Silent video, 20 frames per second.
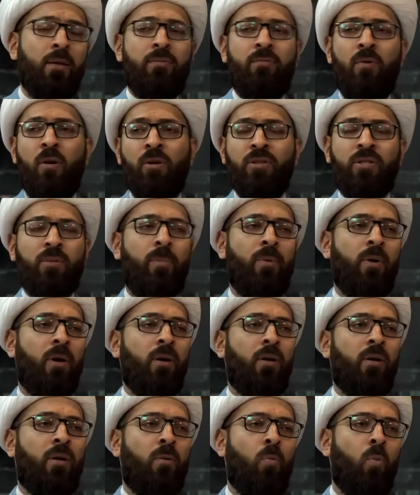
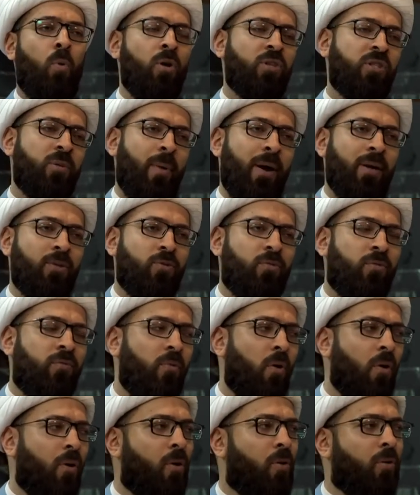walls about to
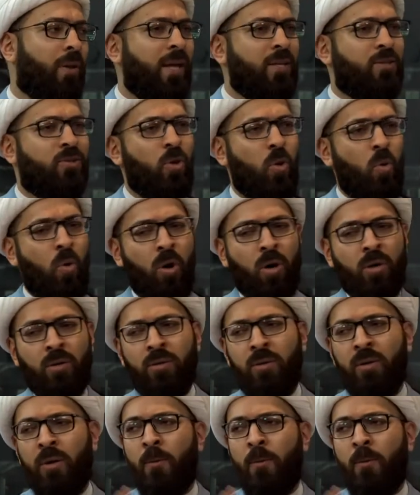fall, and so on.